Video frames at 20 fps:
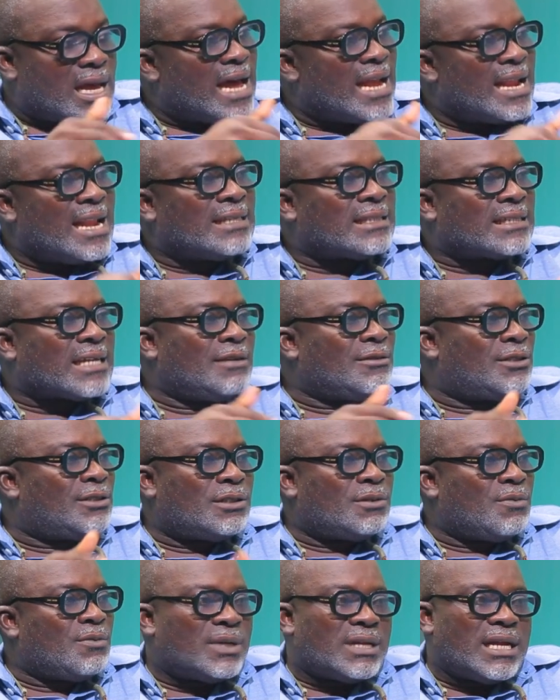Others can
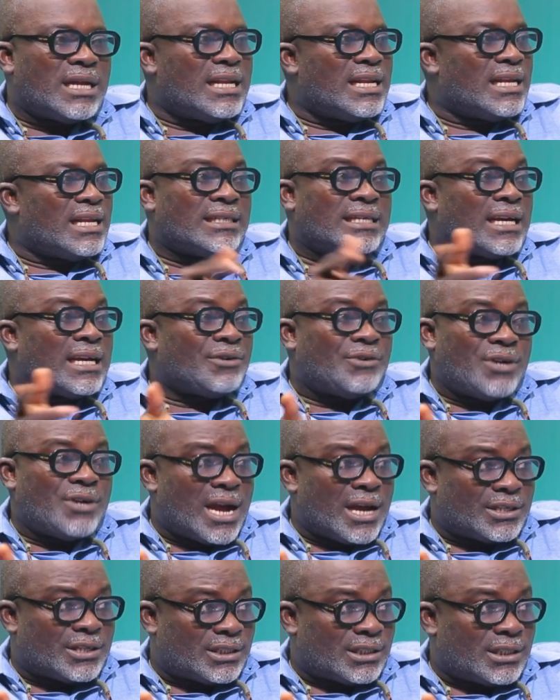deal with a knee-jerk
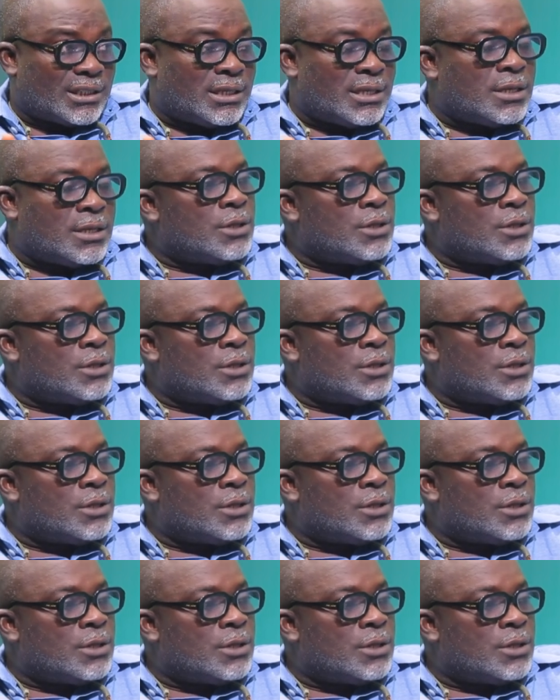reaction.